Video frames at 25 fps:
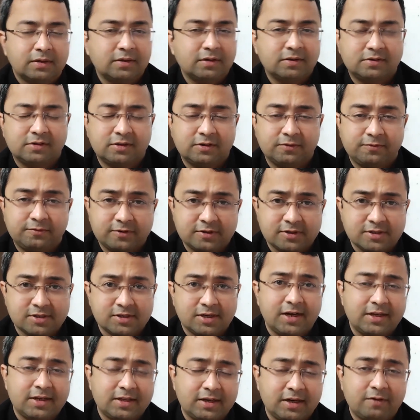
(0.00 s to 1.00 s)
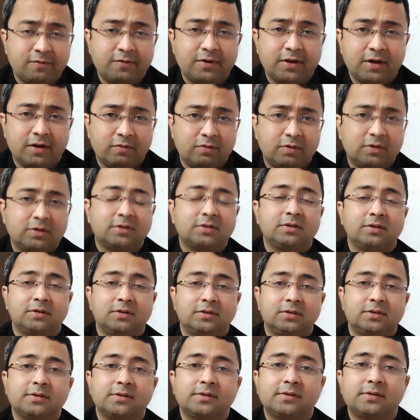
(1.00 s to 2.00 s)
This is the first line that we have
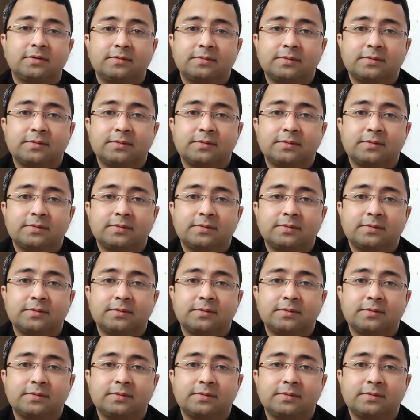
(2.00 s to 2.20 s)
learned.